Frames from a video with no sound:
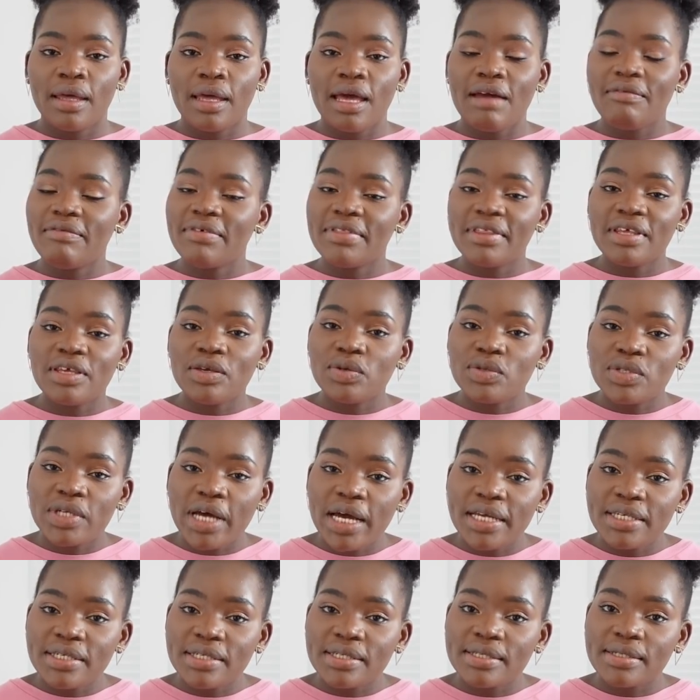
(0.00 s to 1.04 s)
everything you
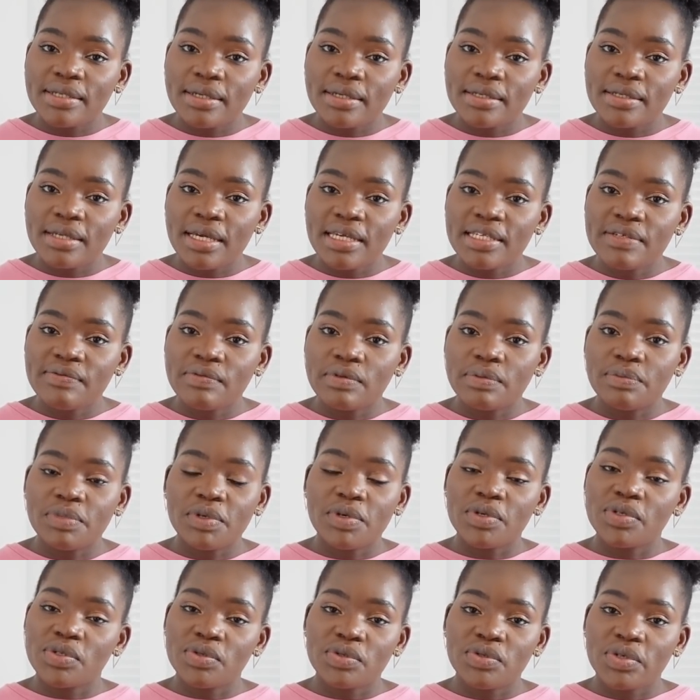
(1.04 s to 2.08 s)
touch is successful
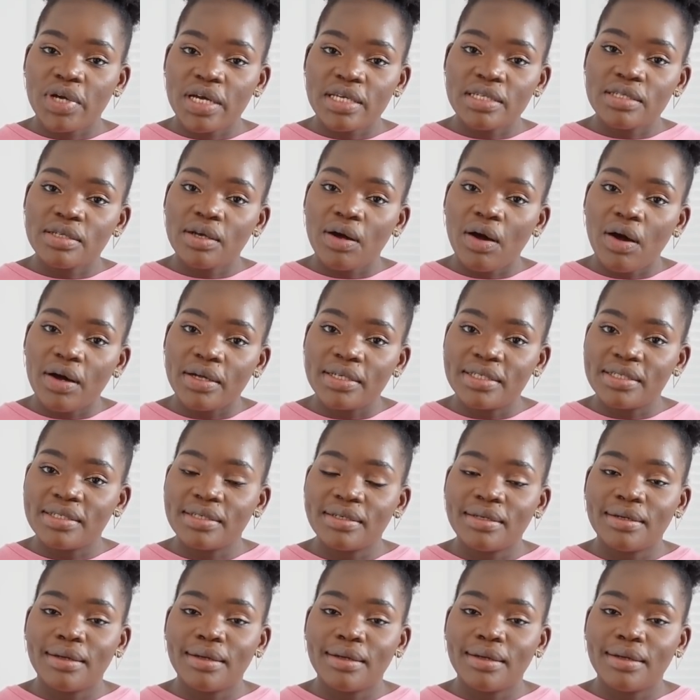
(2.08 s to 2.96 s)
because you trust God.